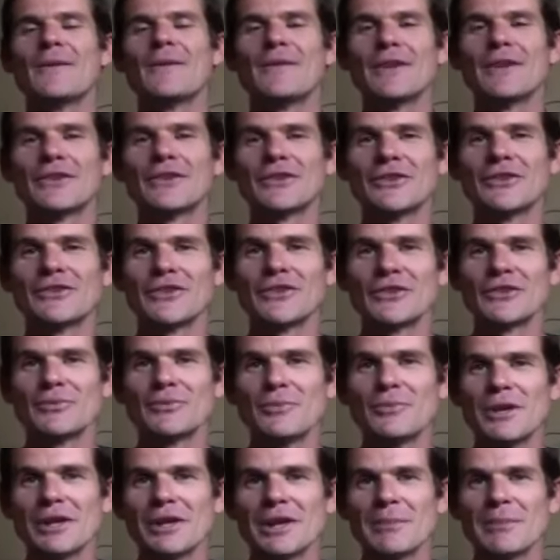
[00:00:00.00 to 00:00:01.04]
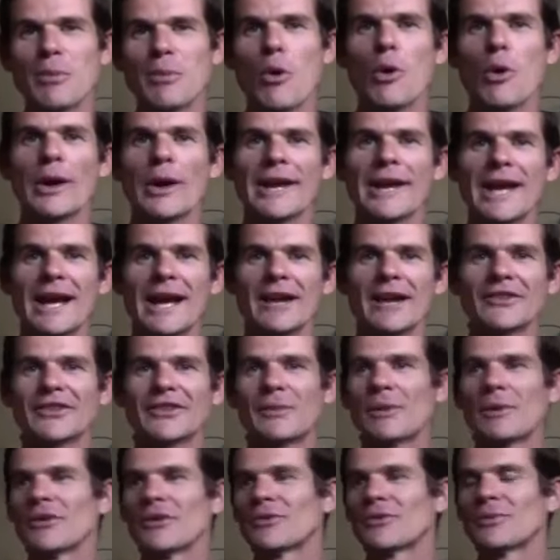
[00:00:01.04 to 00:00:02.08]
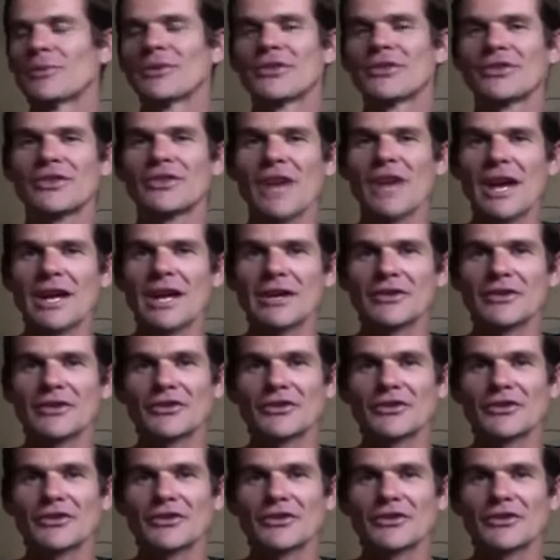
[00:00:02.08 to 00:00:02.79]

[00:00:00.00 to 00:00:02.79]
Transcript: this is just merely pointing out someone's mistake.